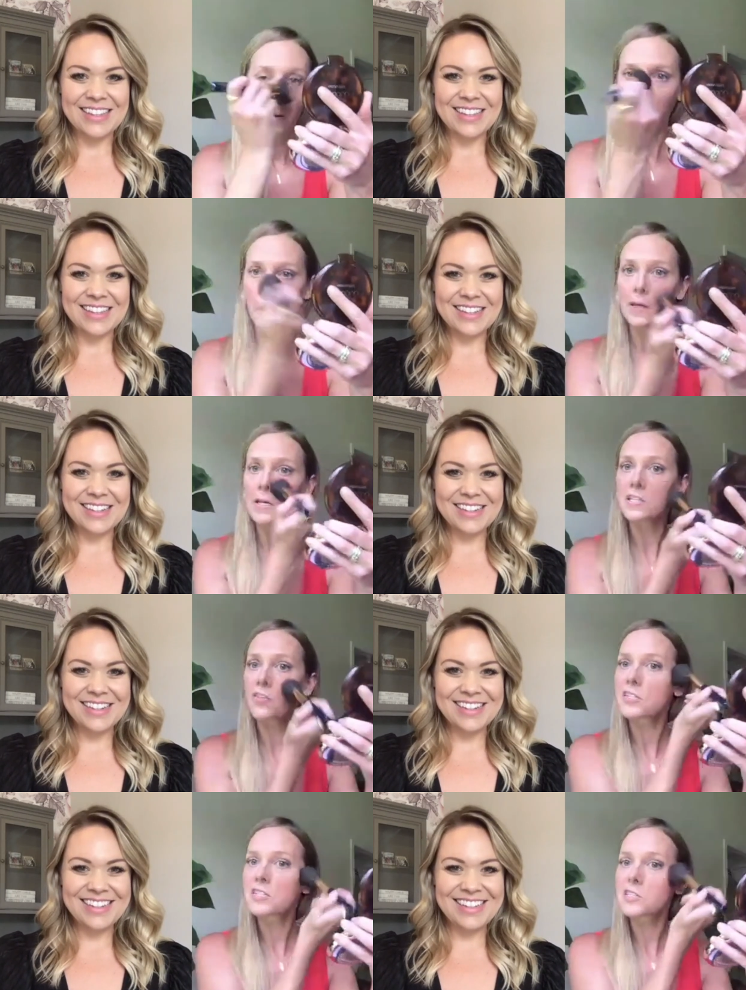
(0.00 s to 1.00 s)
Speaker 1: Look at this.
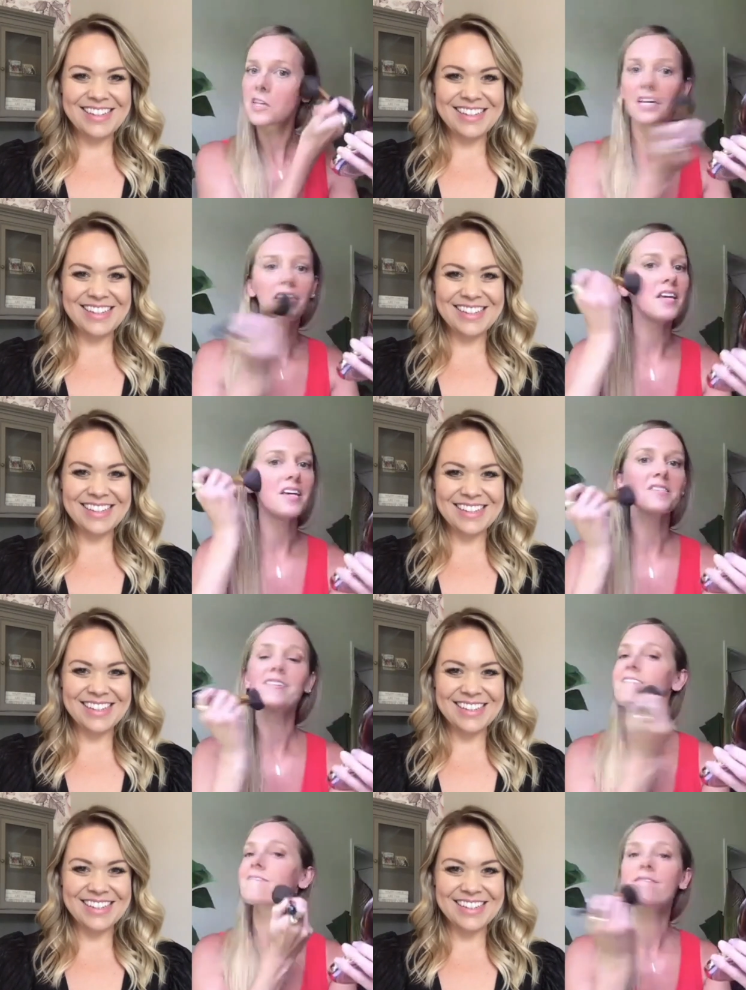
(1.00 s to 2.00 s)
So this is like the
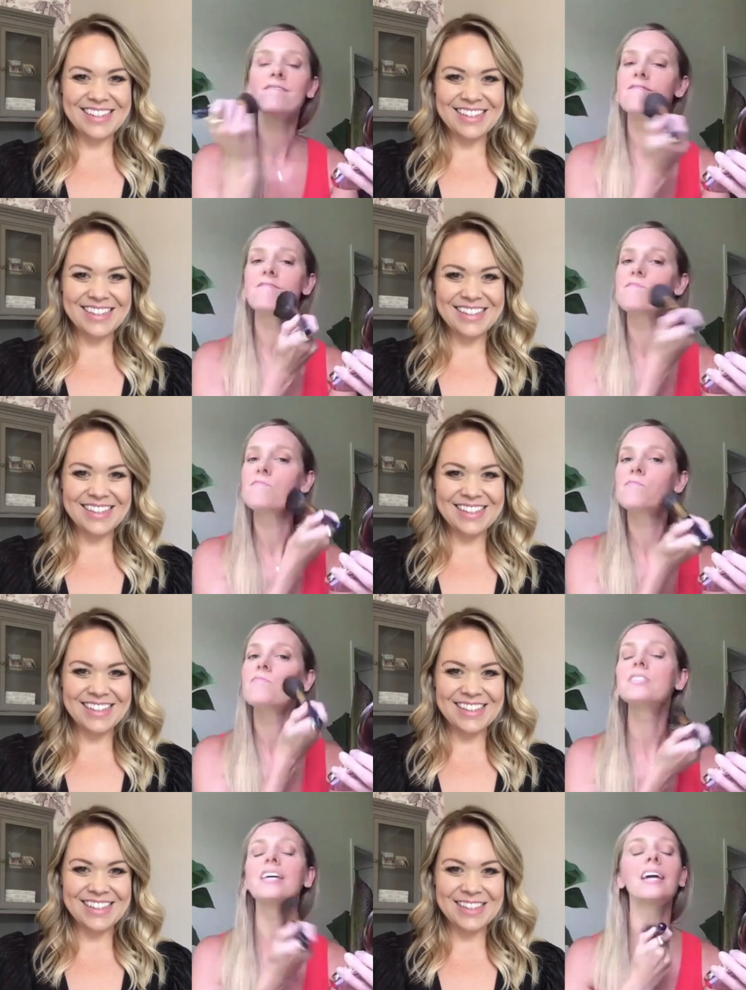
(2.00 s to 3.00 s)
instant
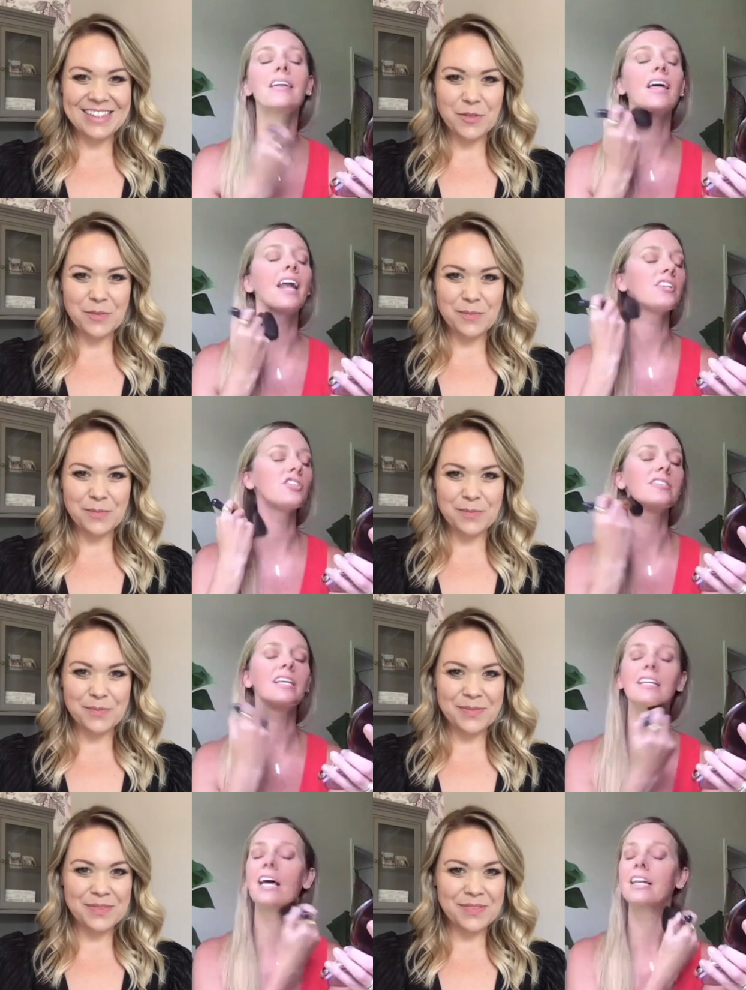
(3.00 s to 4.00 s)
tan that I
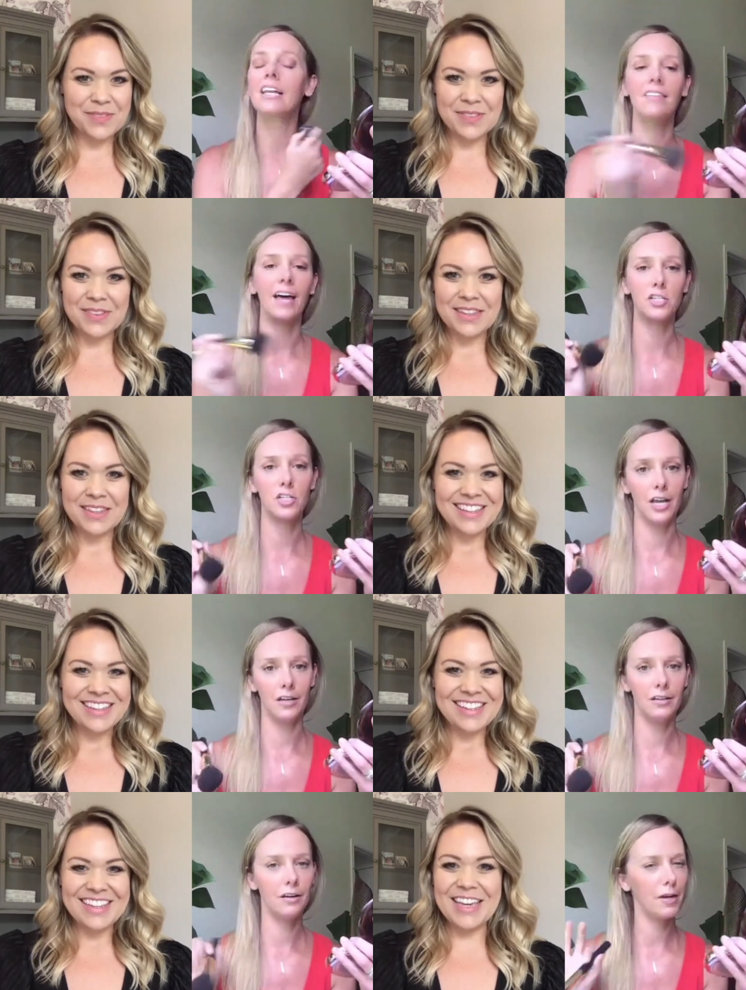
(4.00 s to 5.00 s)
just needed. I needed that
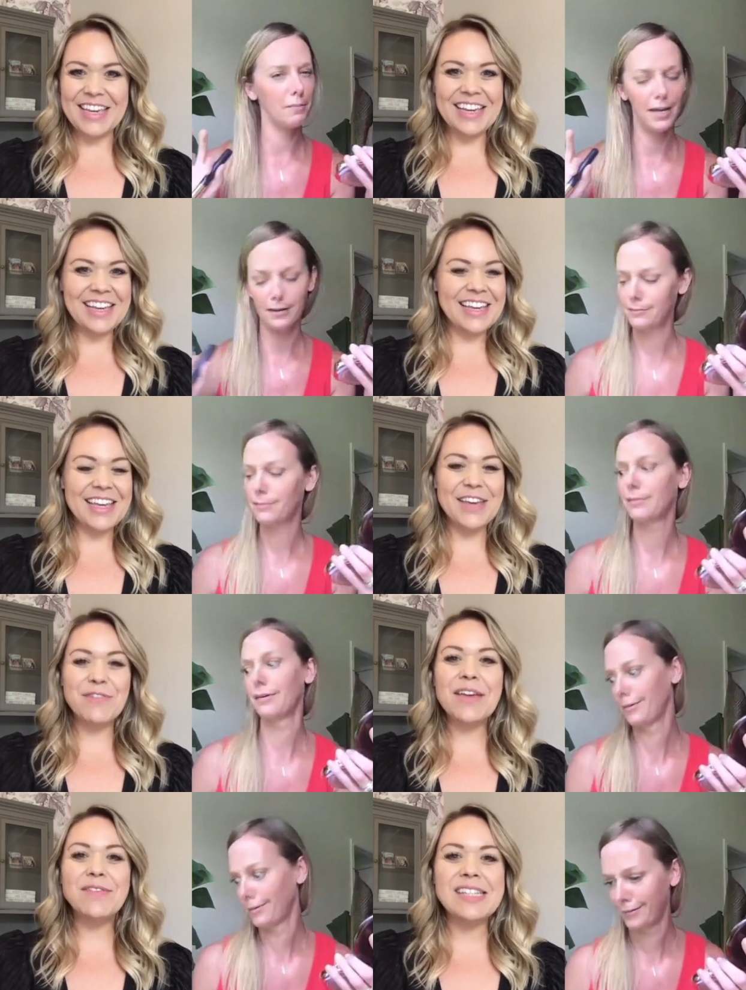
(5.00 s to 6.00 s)
sheet. You know what I
Speaker 2: mean?
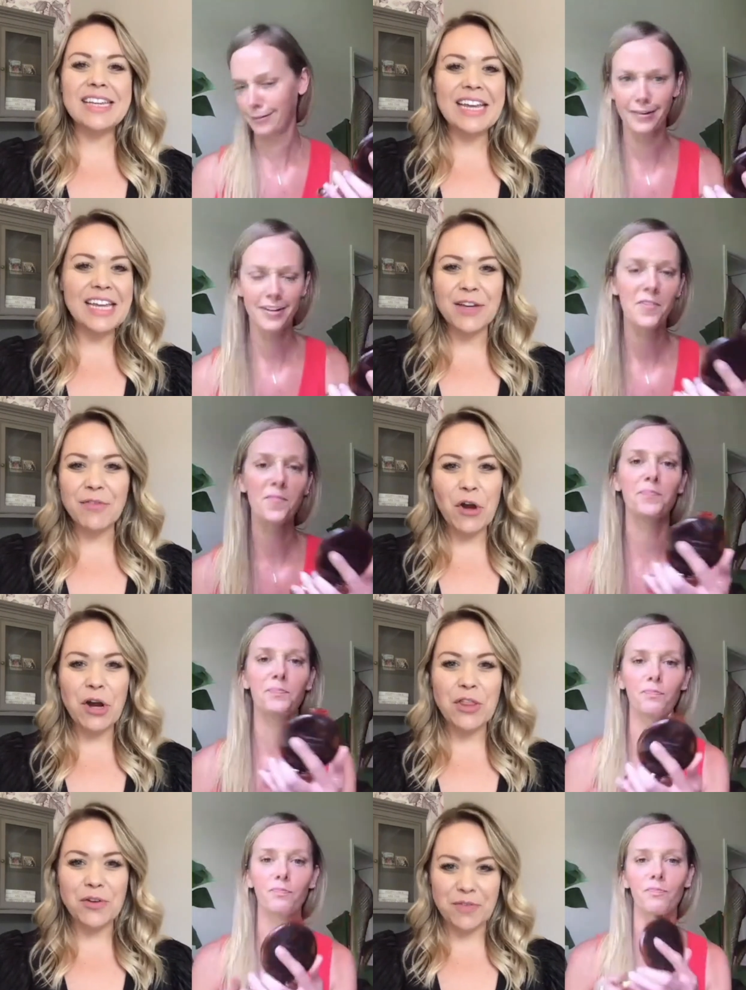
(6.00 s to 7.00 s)
If they've seen any of
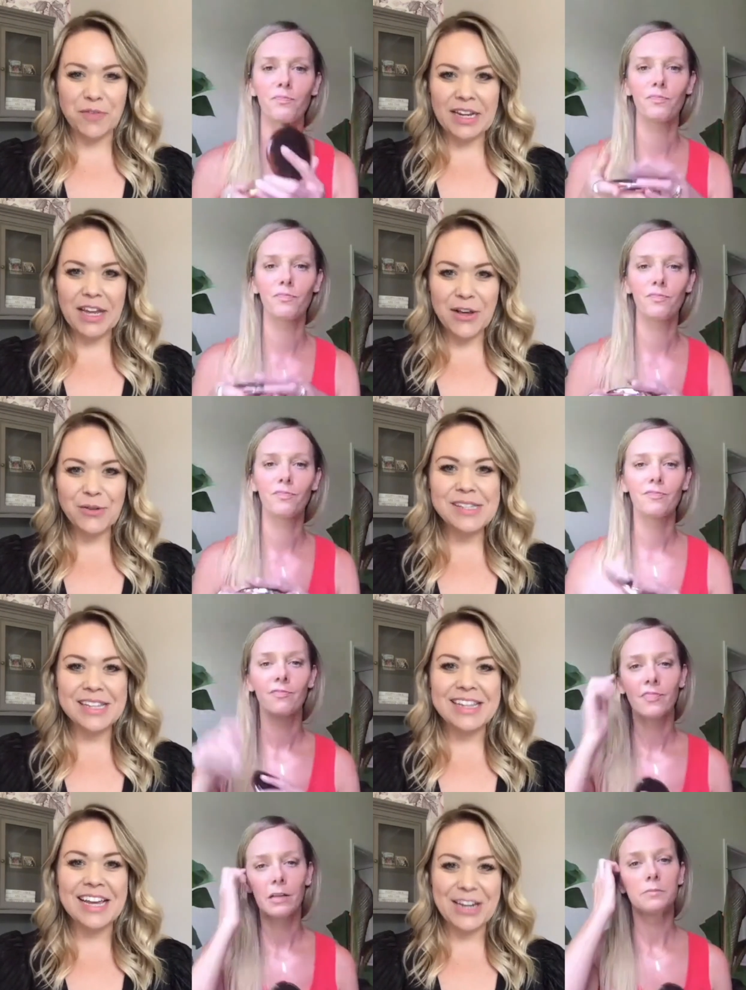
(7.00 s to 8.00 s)
our other videos,
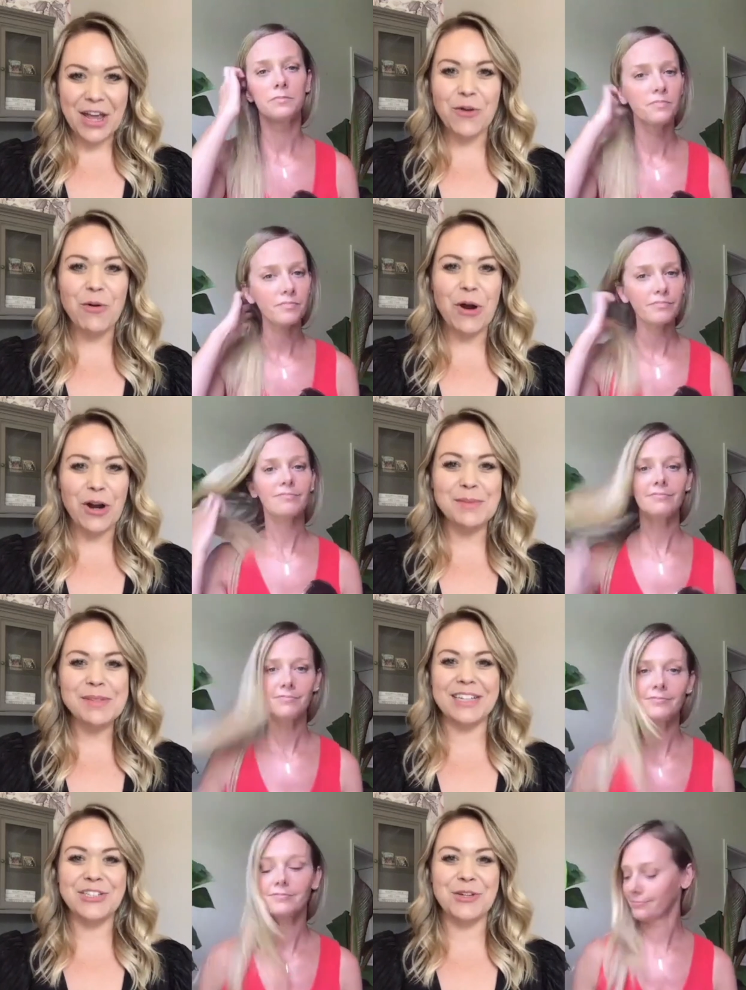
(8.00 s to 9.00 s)
then they know our
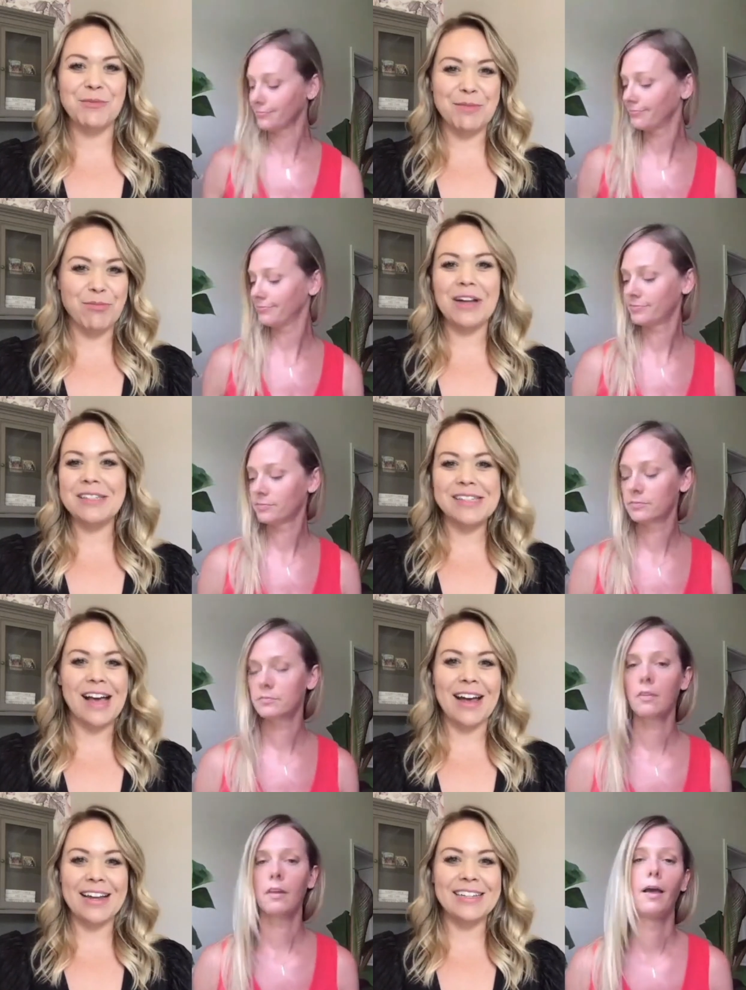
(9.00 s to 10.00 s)
obsession with Bronze
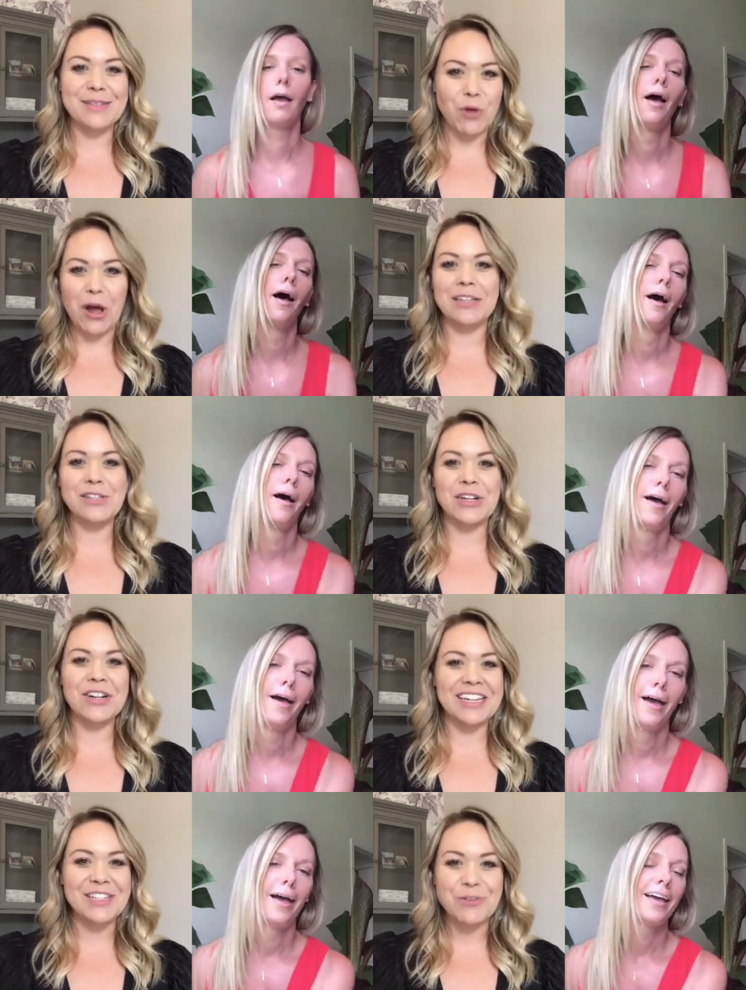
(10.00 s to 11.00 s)
Goddess
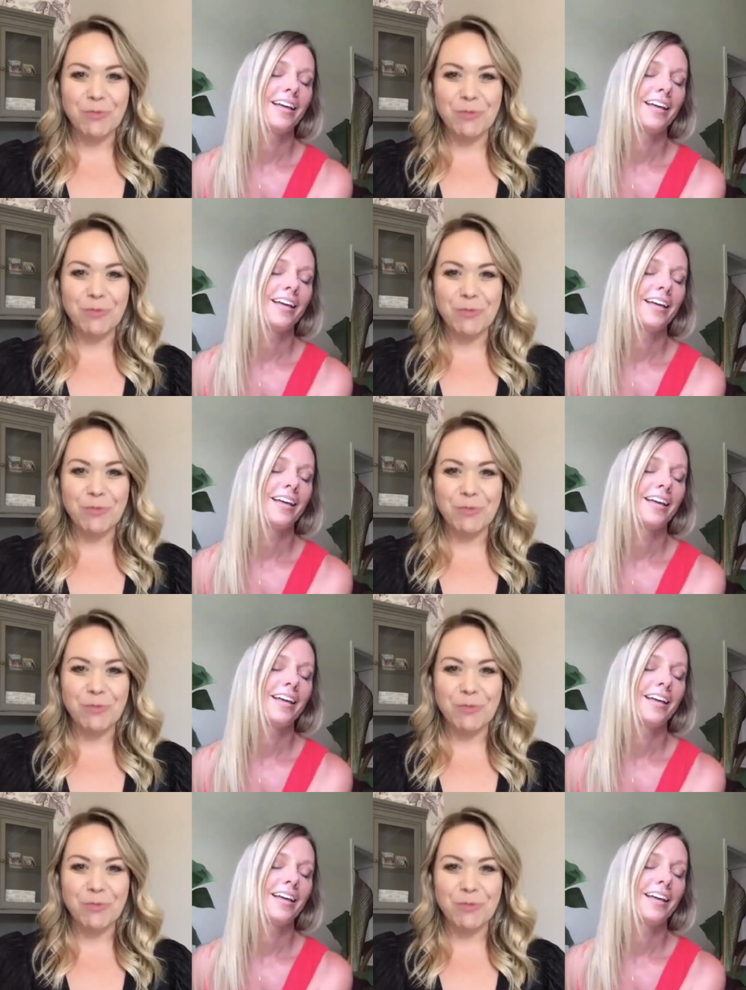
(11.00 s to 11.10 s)
bronzer is